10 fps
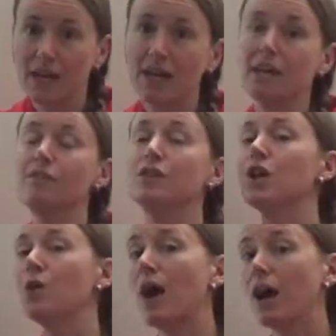Even
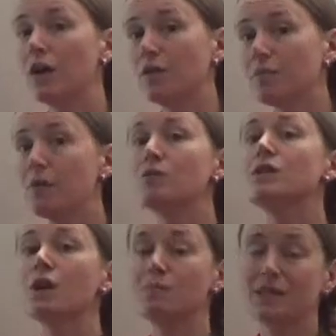though our most
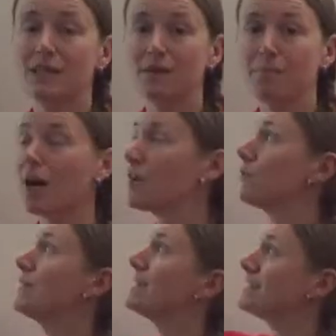up-to-date model is